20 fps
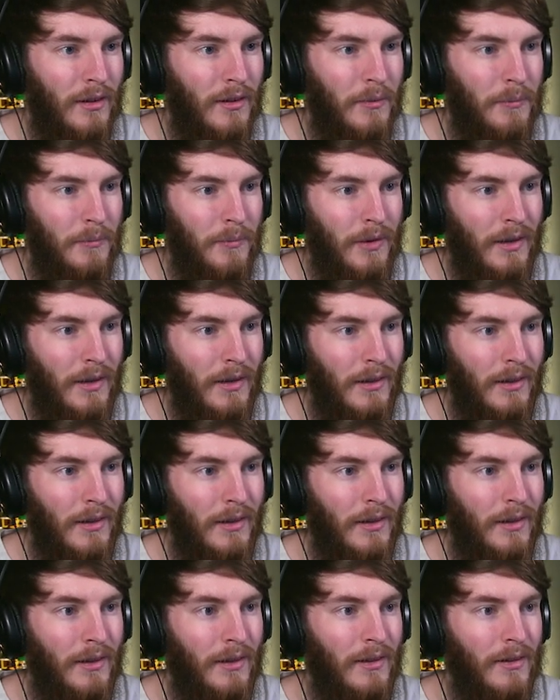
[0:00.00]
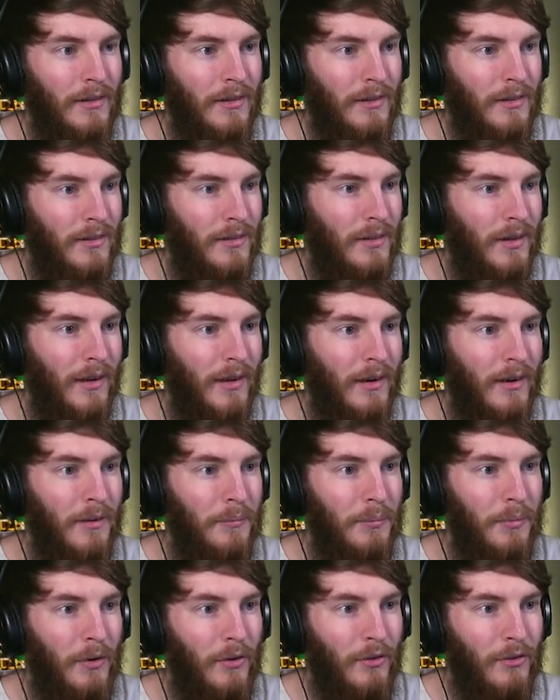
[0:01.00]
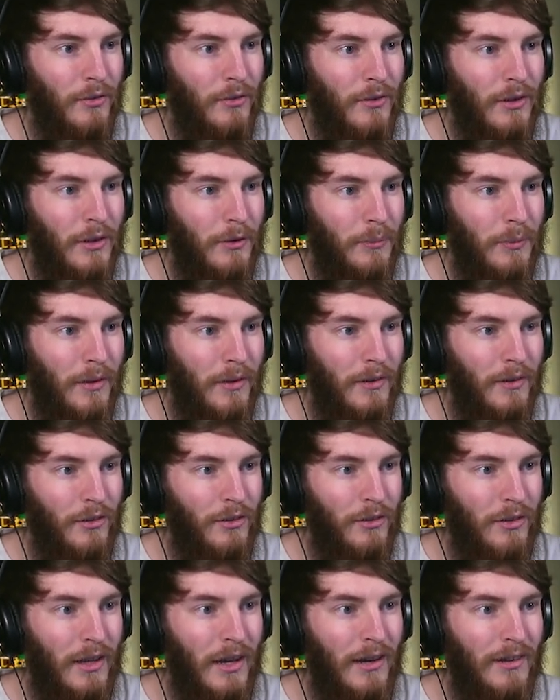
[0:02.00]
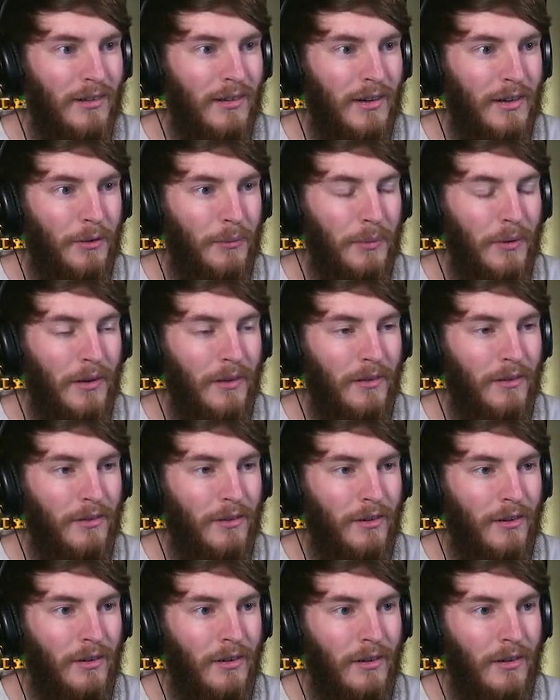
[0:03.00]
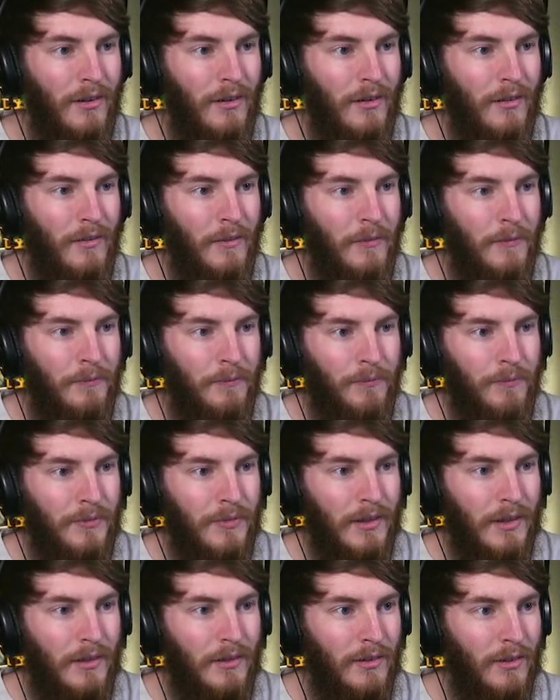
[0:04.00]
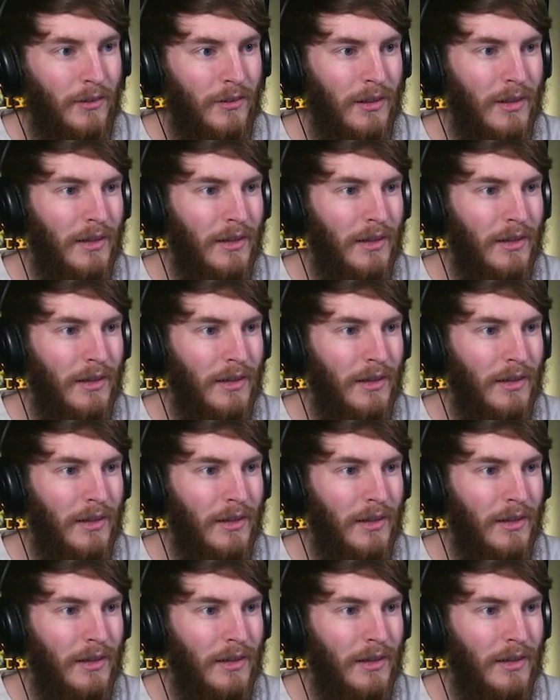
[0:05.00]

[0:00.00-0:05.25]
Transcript: yep, and this, yep, also nail polish, lots of nail polish. Is there